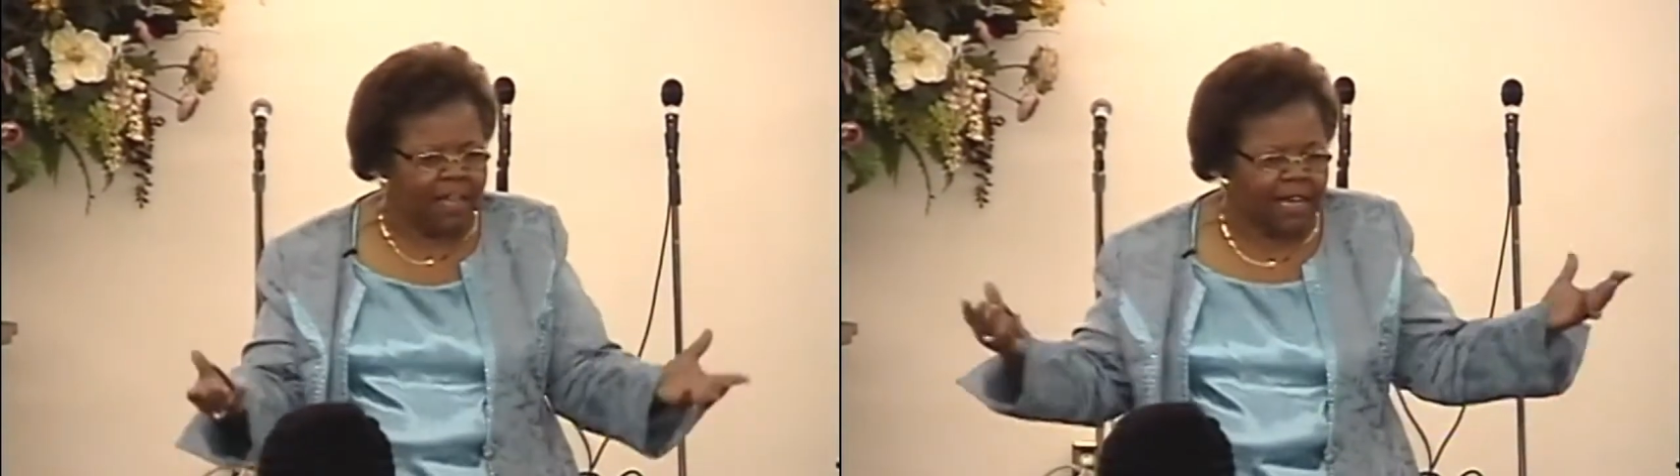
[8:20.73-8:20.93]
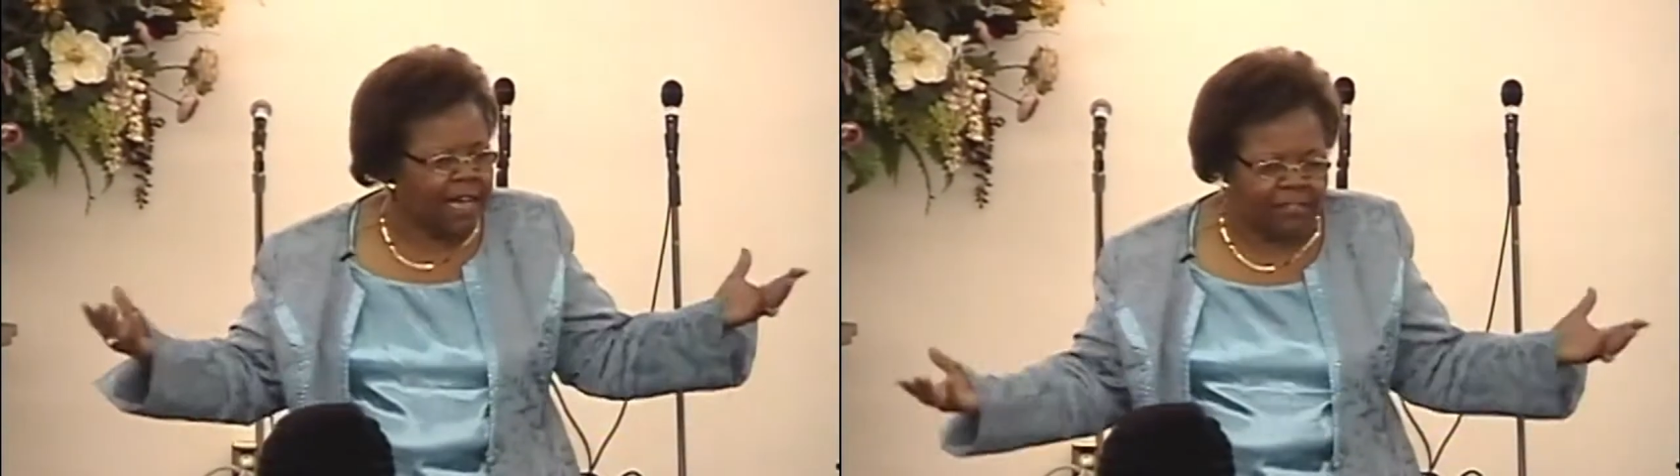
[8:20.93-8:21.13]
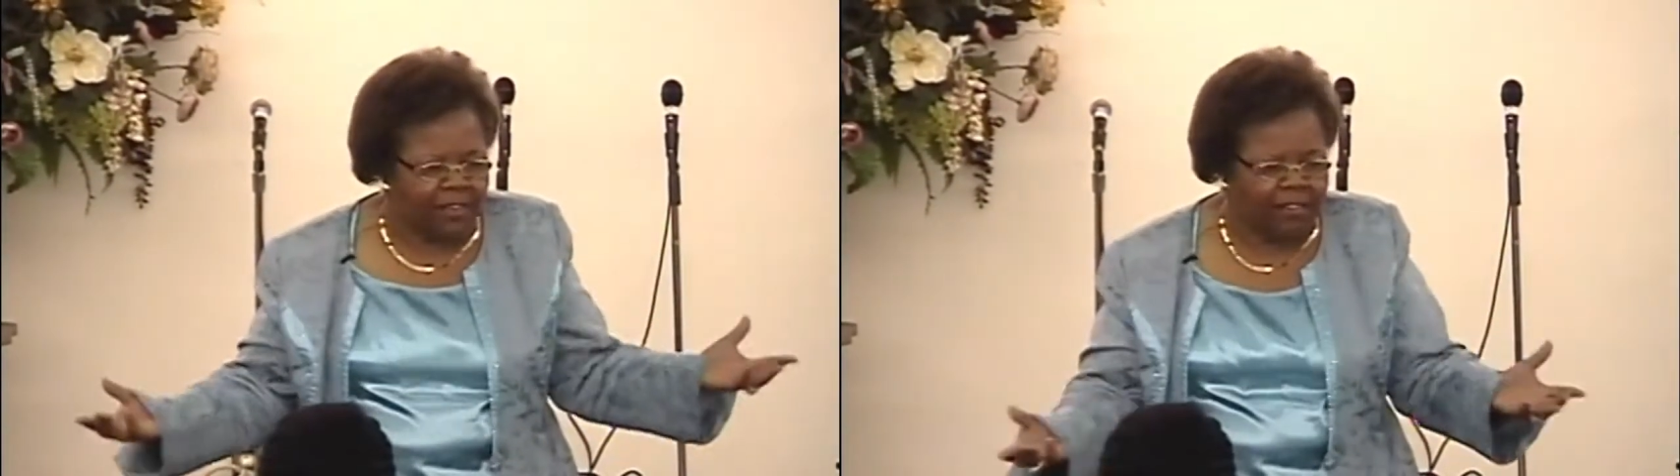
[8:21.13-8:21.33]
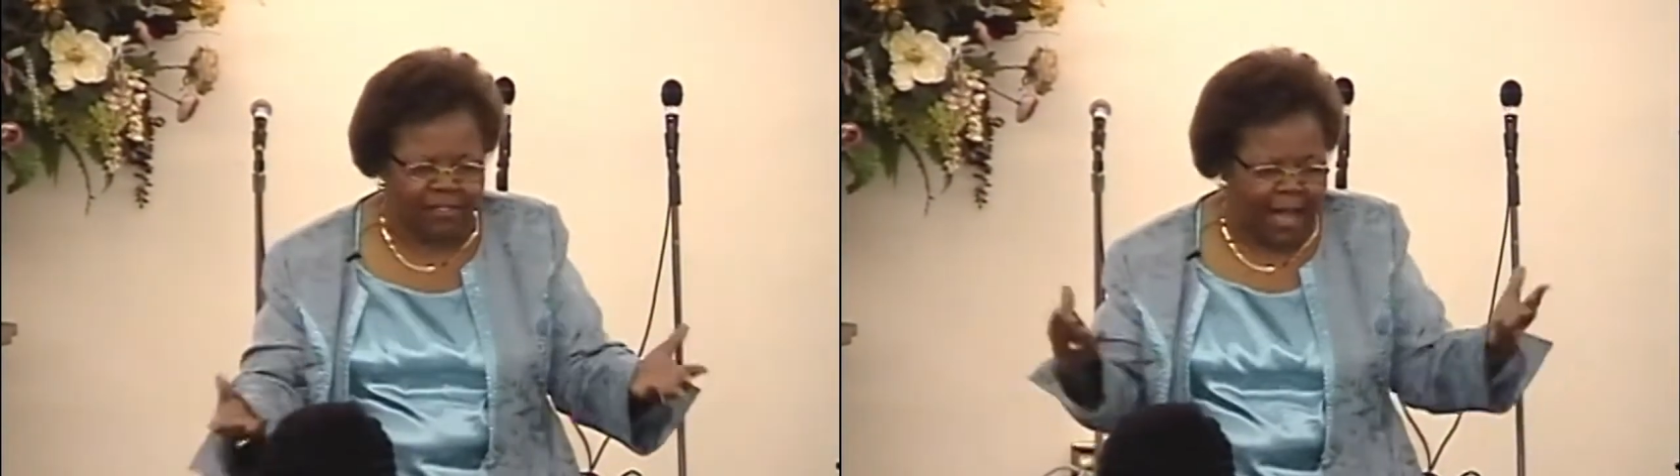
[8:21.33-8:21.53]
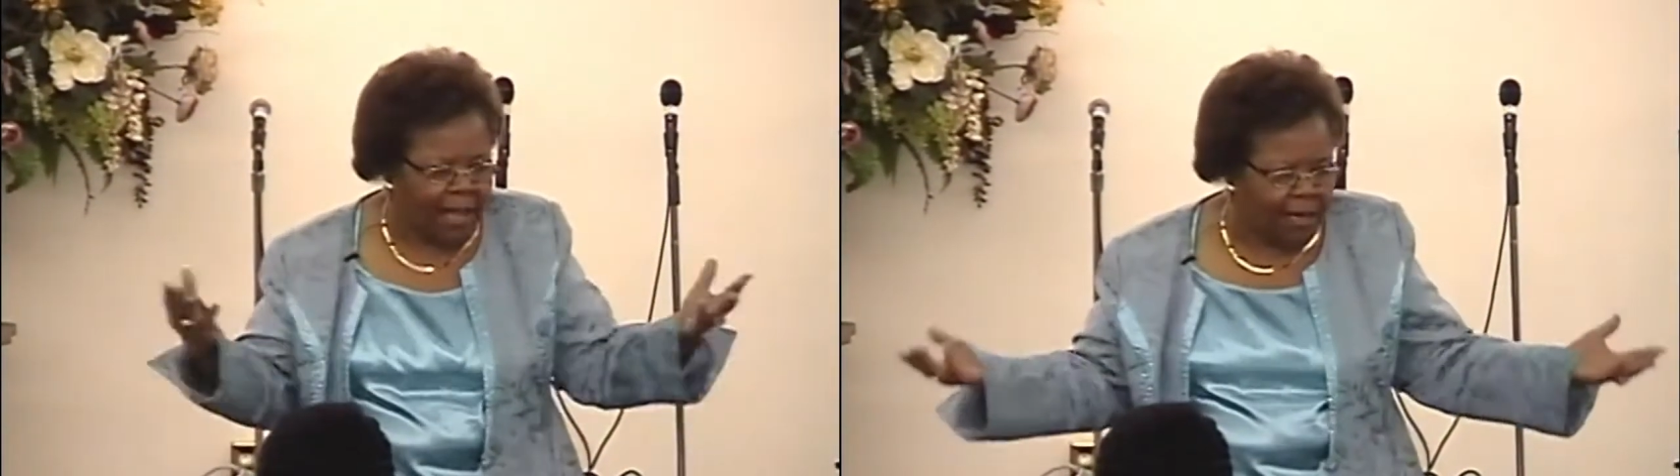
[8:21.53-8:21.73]
It's
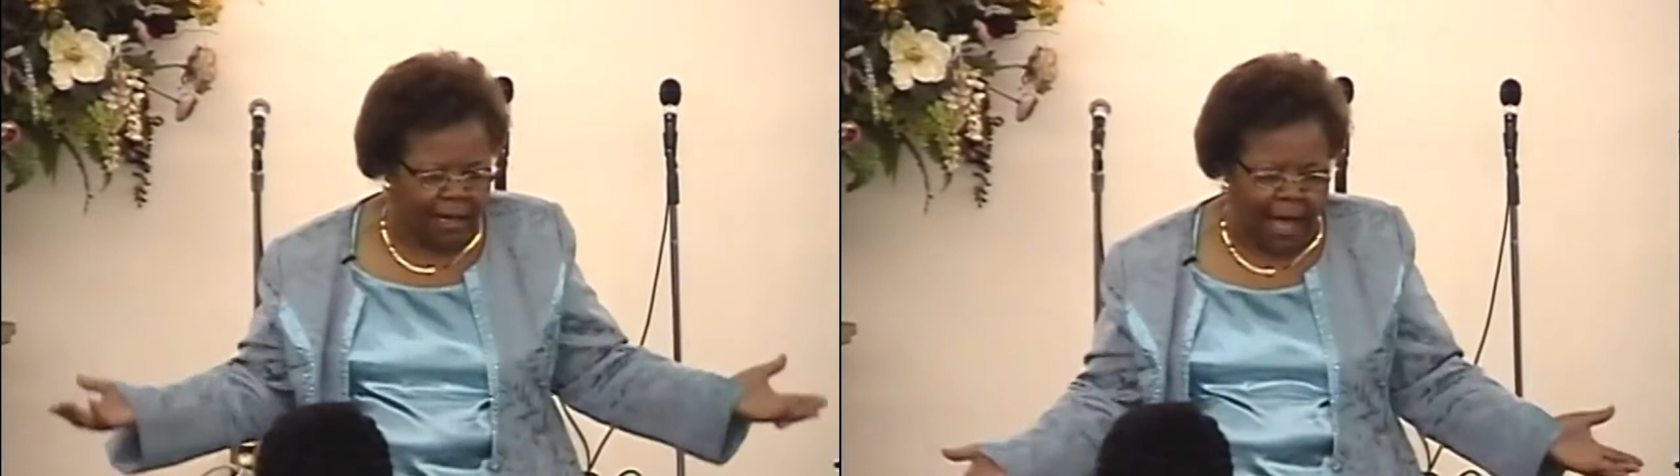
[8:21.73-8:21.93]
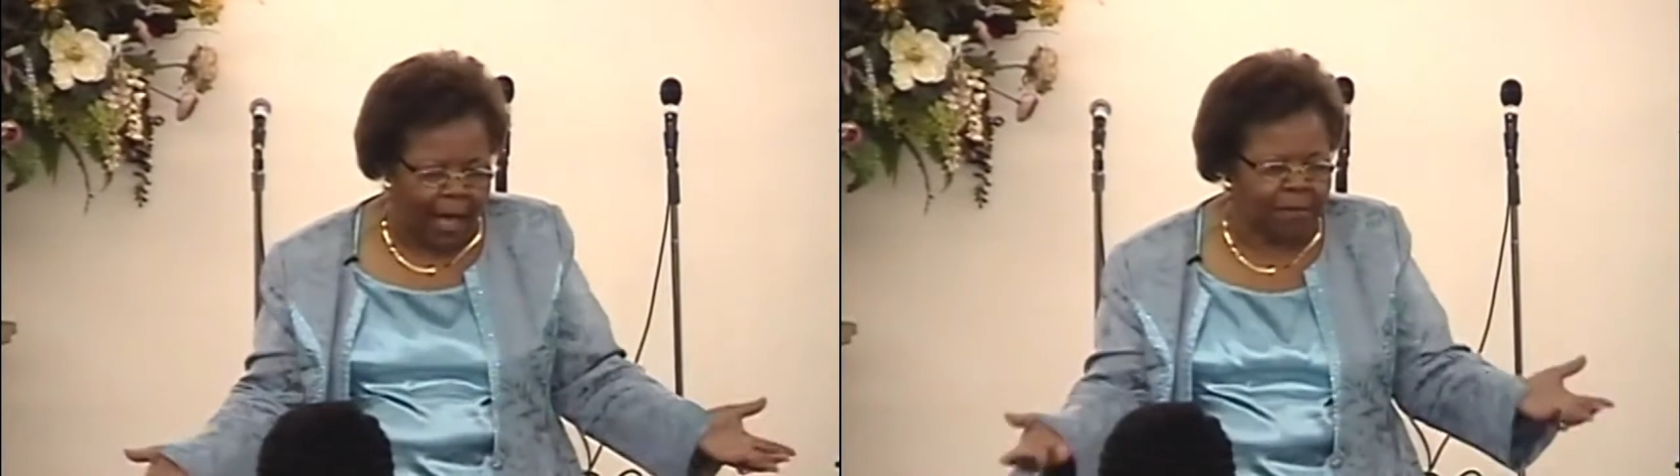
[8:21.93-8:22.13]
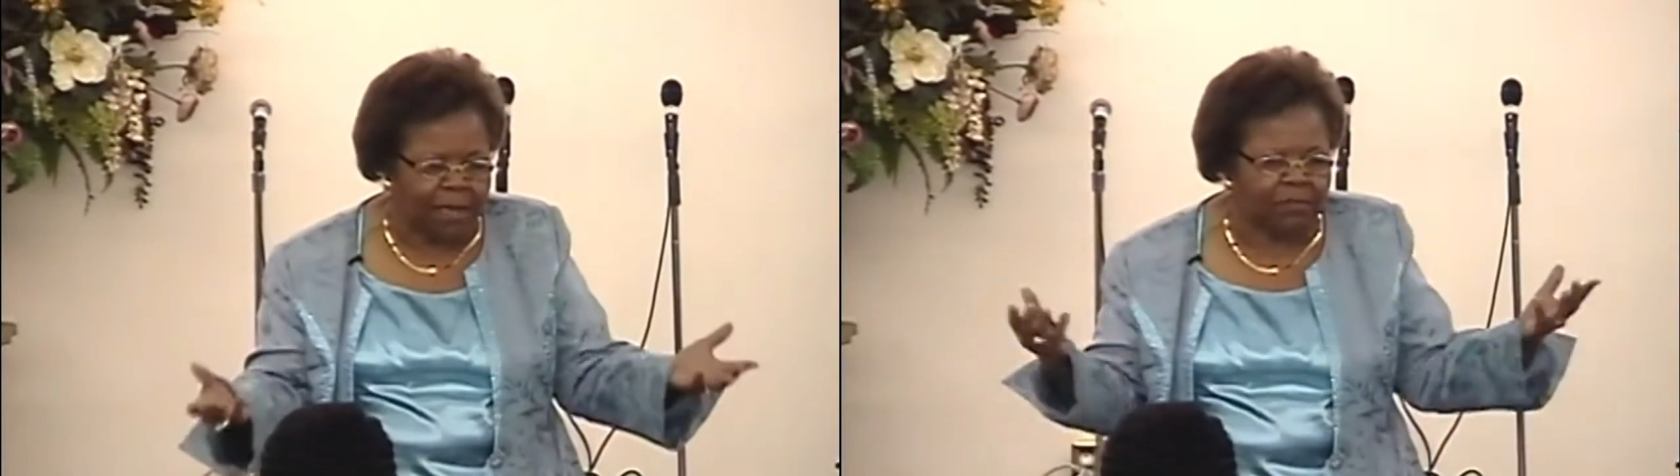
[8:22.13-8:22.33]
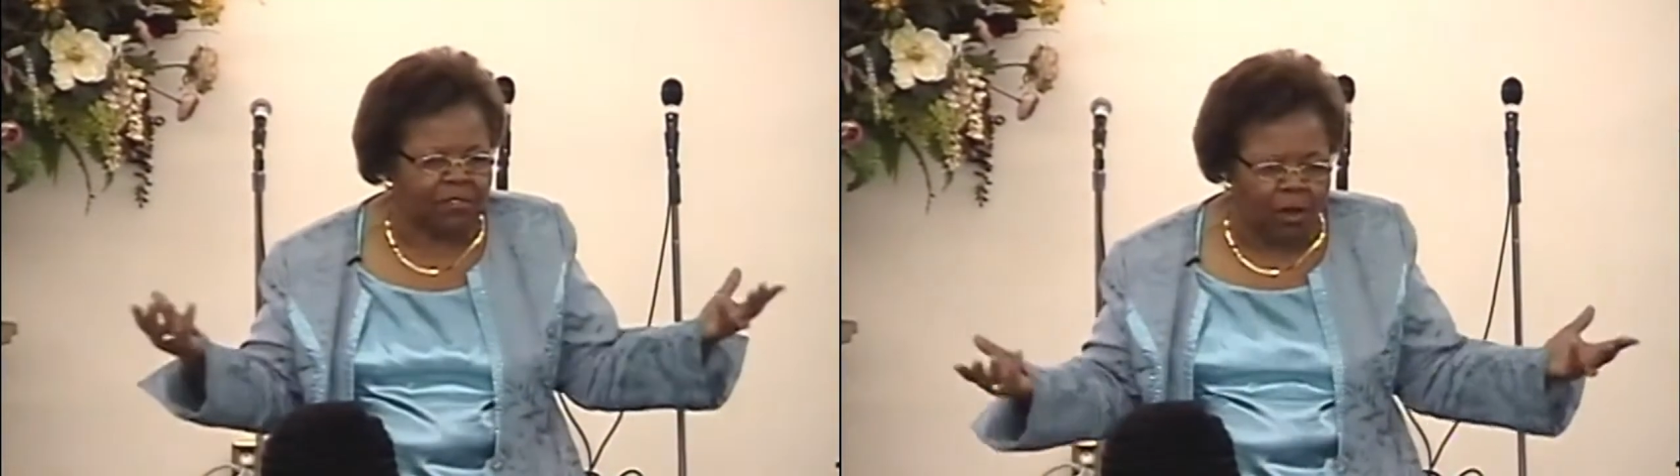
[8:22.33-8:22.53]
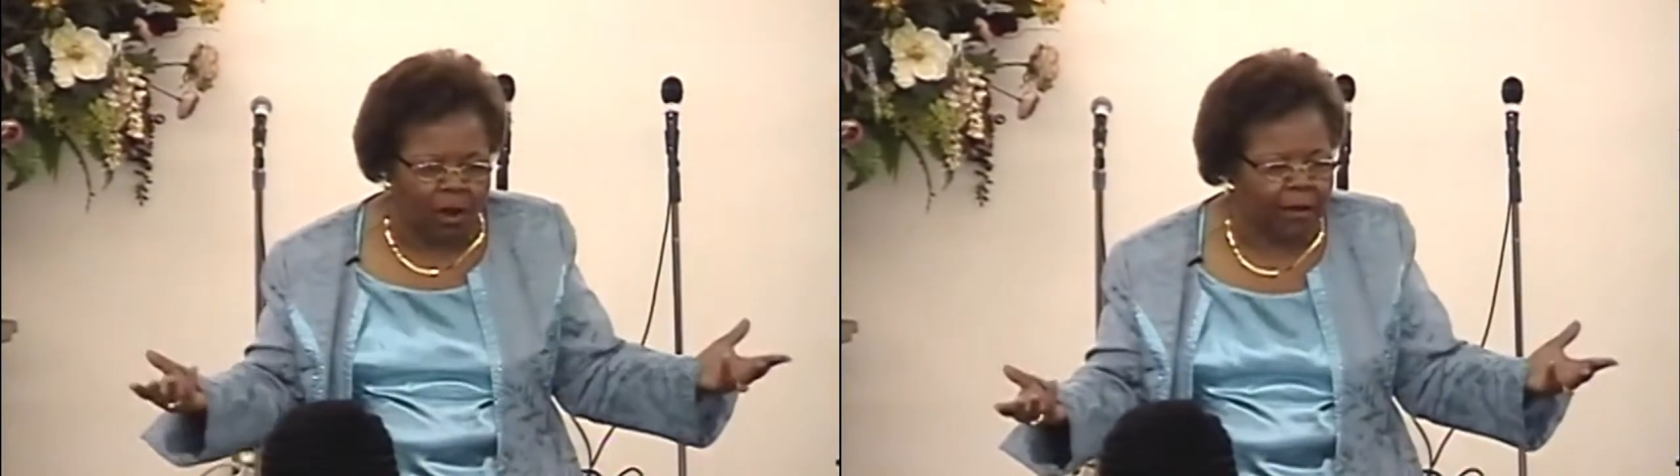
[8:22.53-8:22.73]
not going to happen. I'm
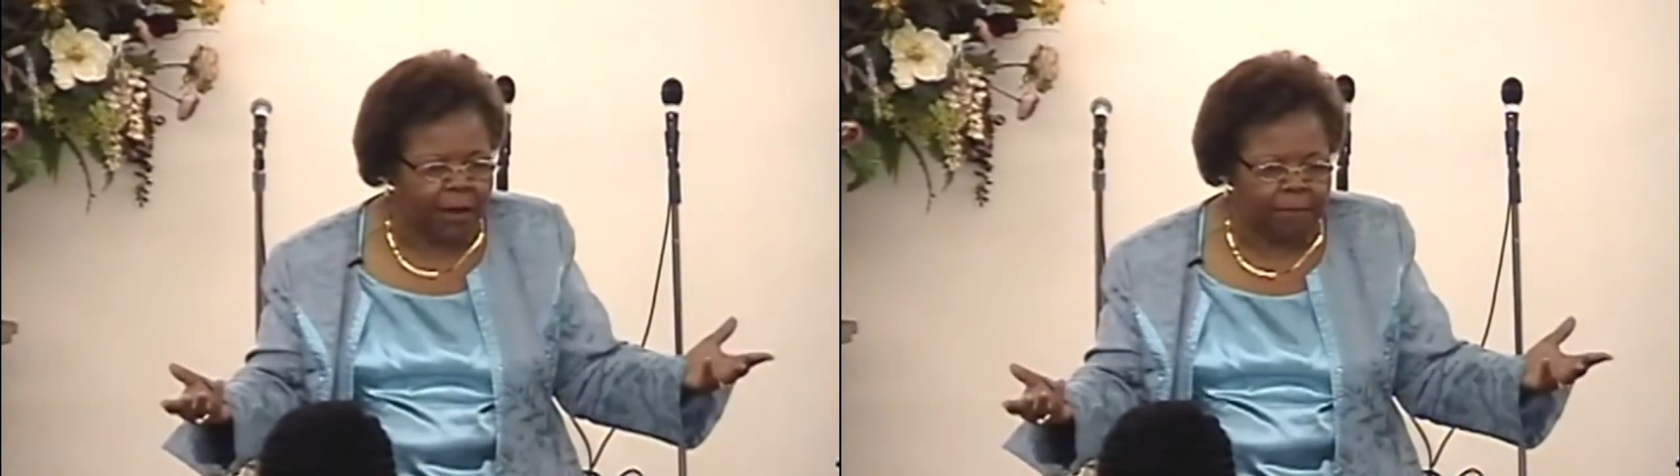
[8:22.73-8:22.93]
sorry.